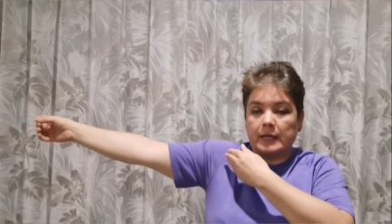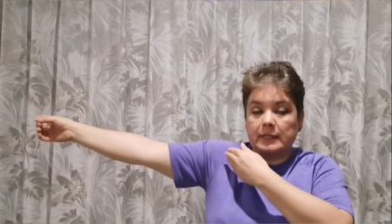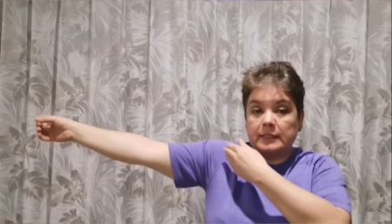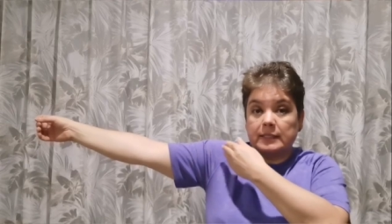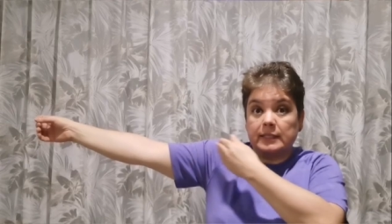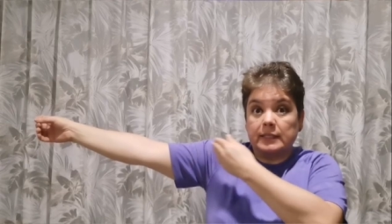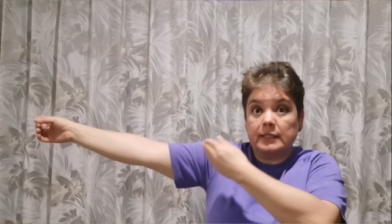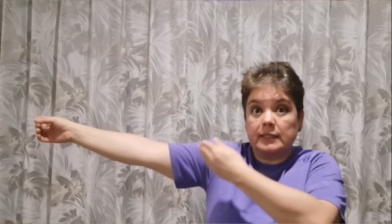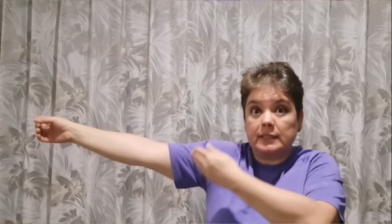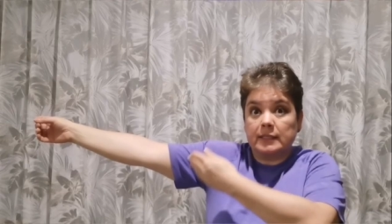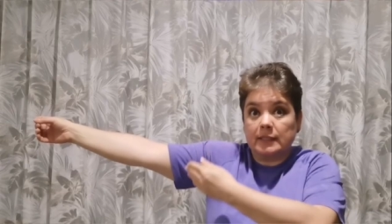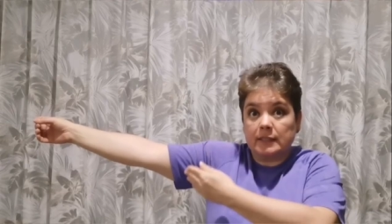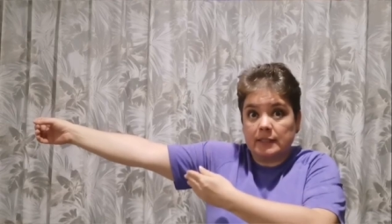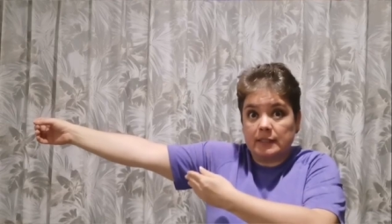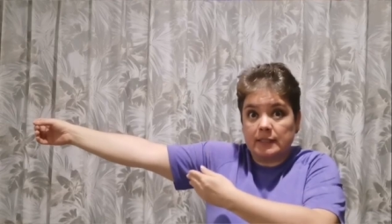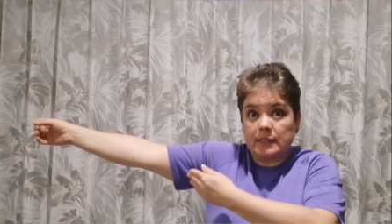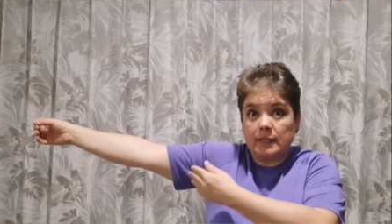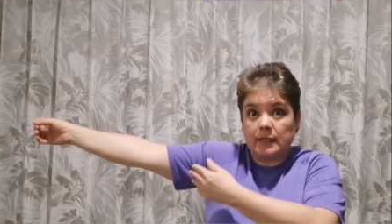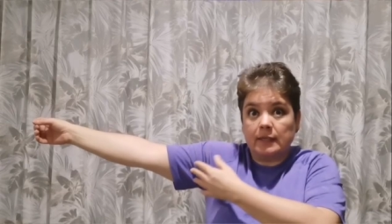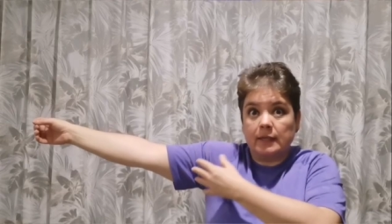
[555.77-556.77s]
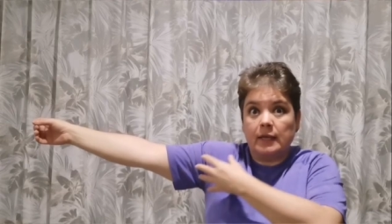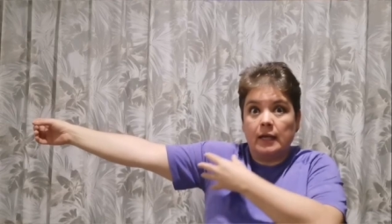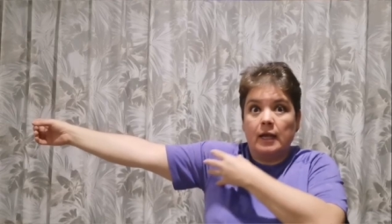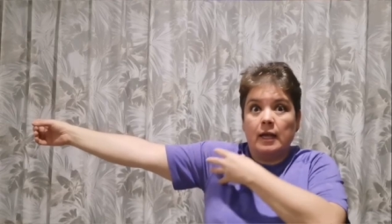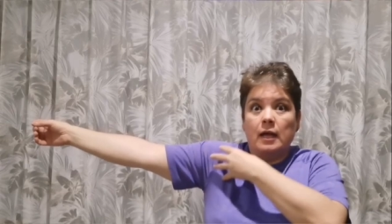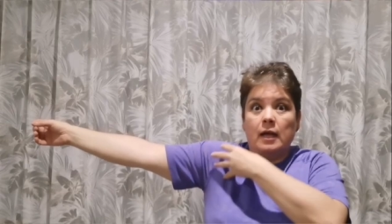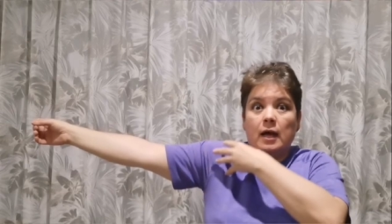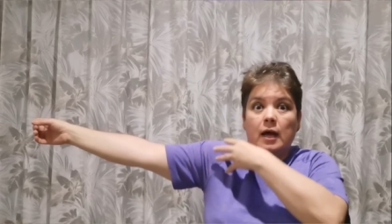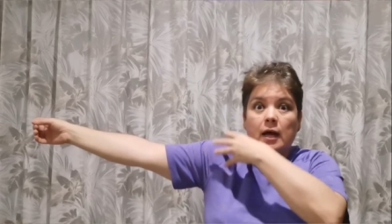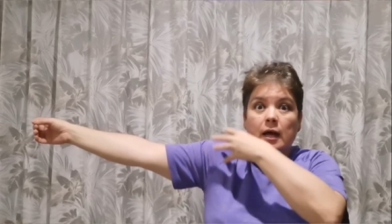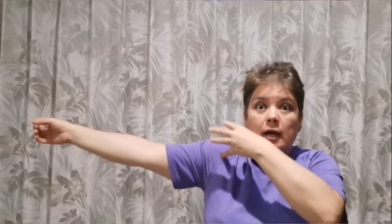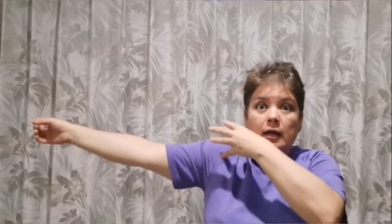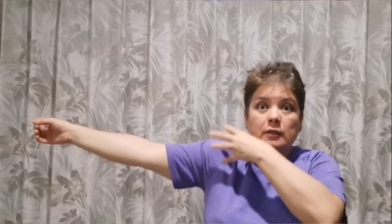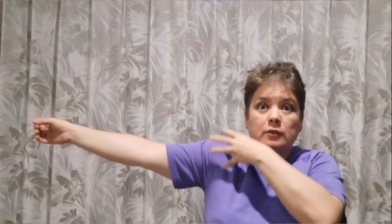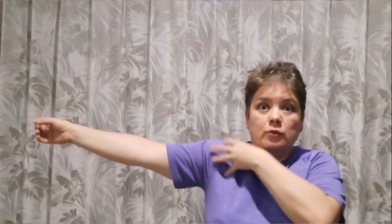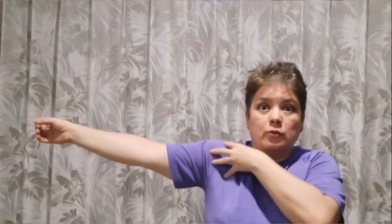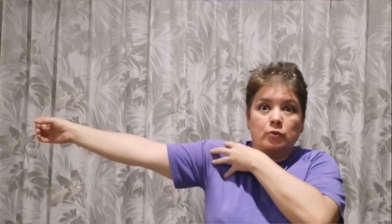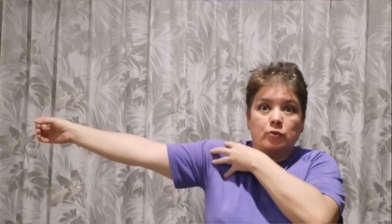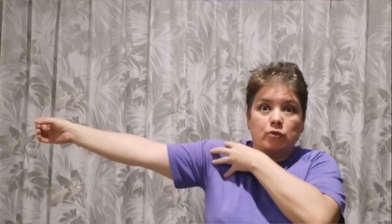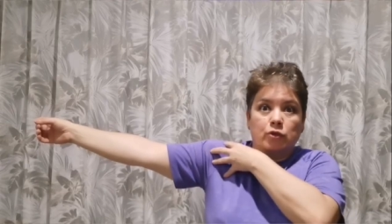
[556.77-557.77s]
consistency,
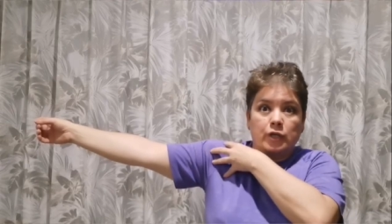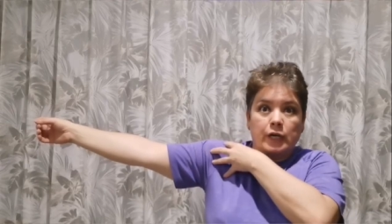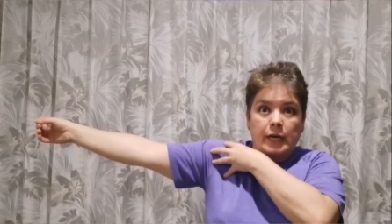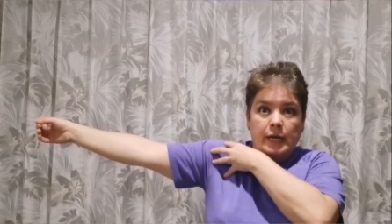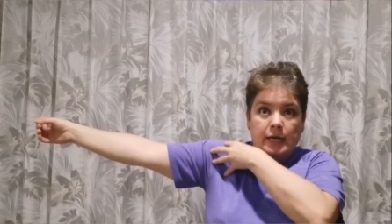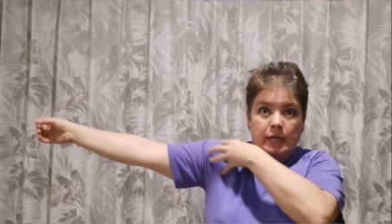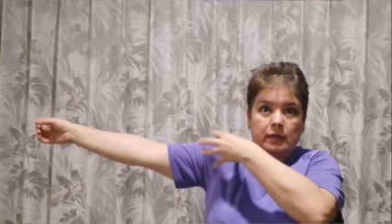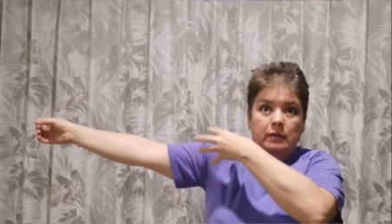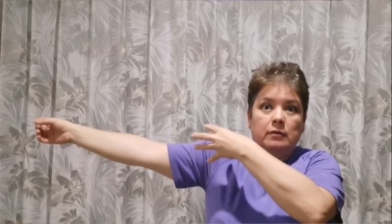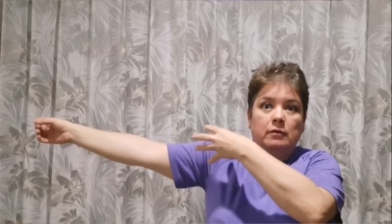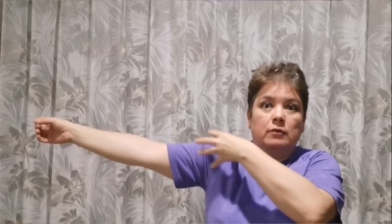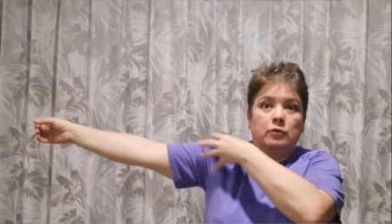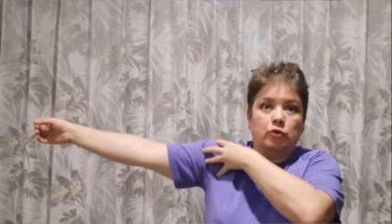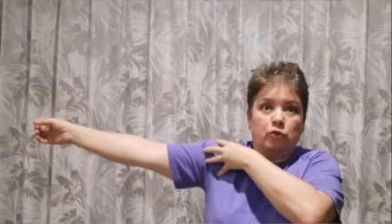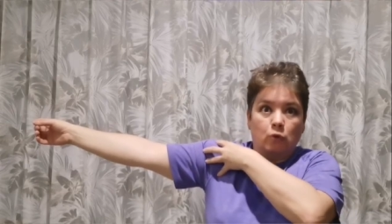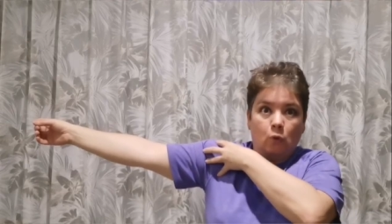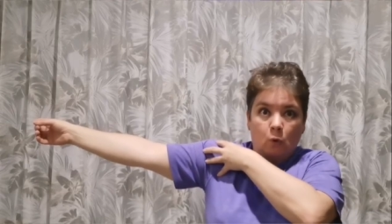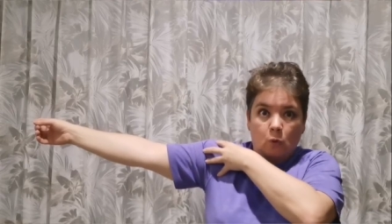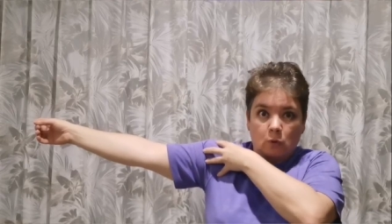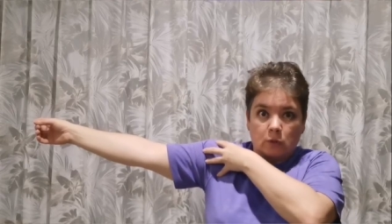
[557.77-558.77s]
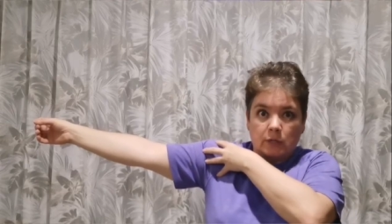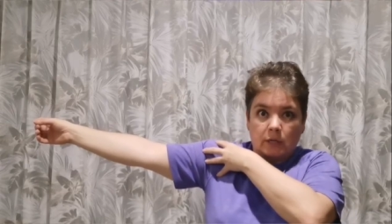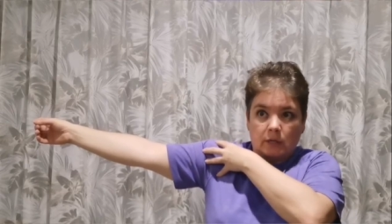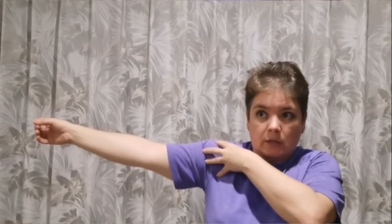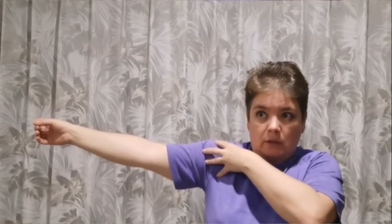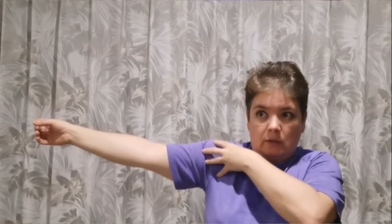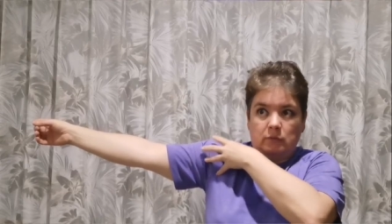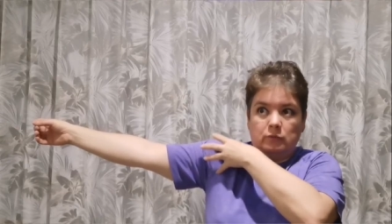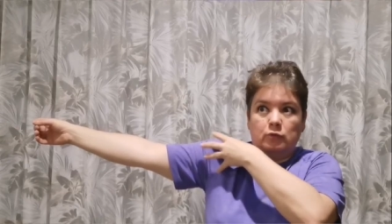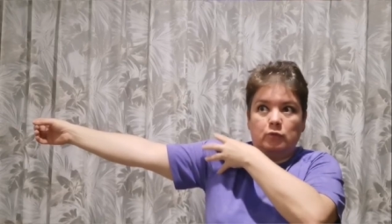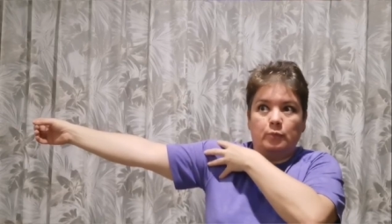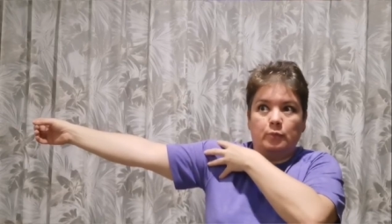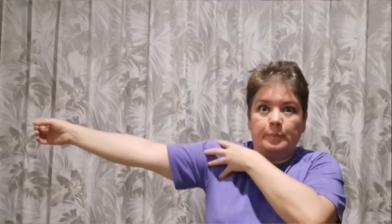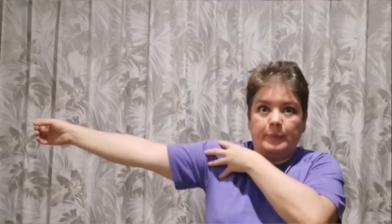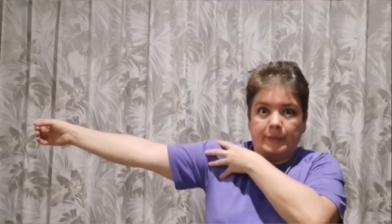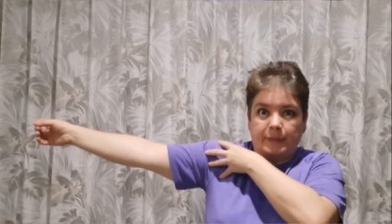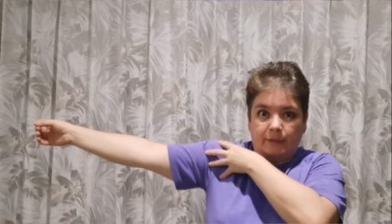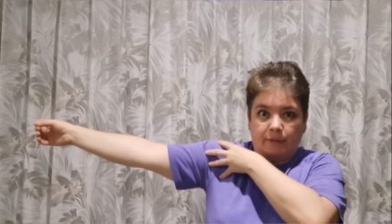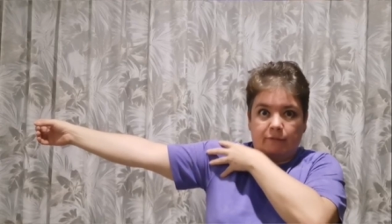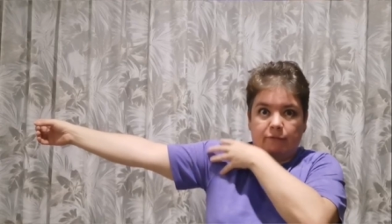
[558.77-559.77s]
to train shoulder to
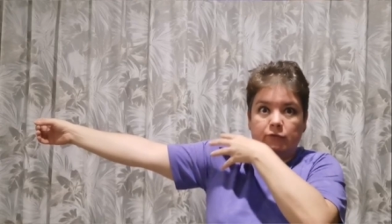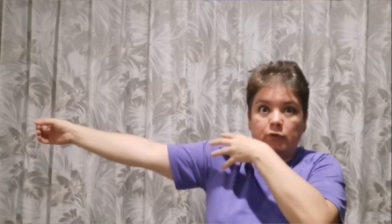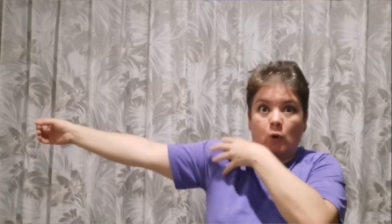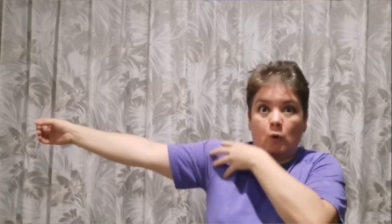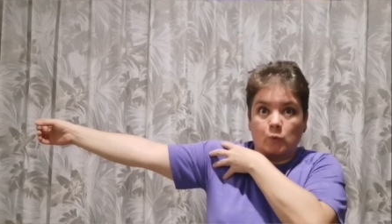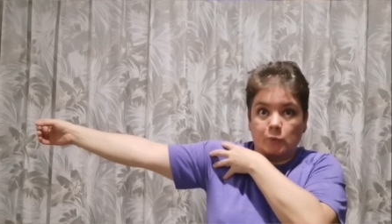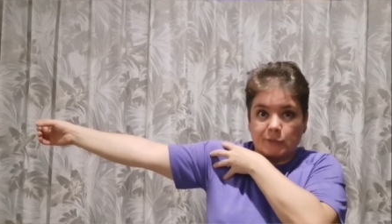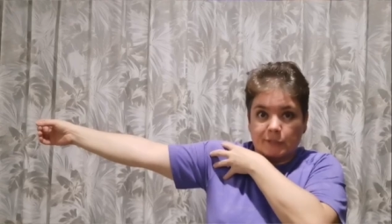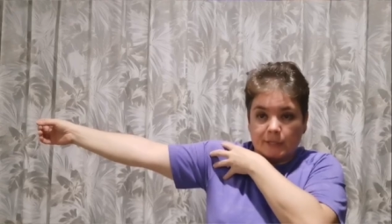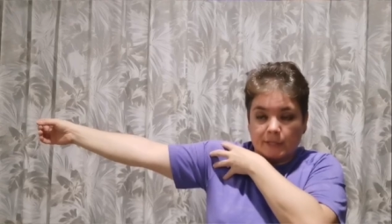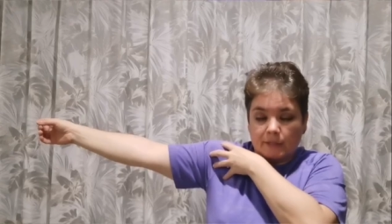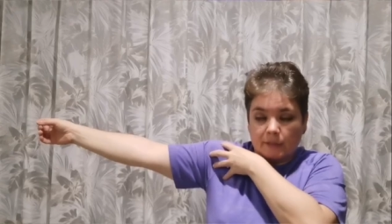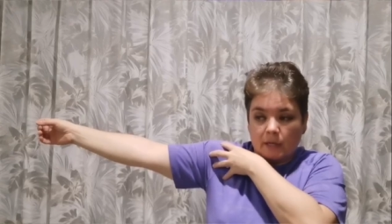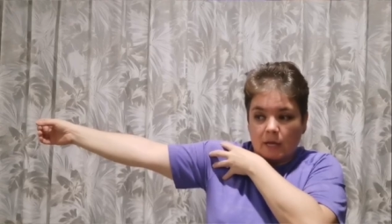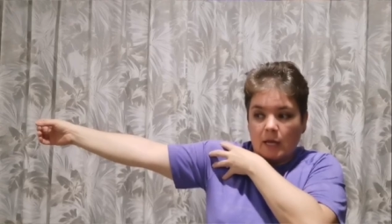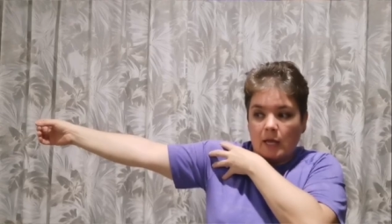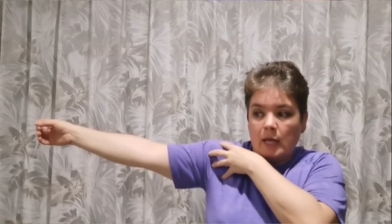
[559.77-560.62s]
be frozen,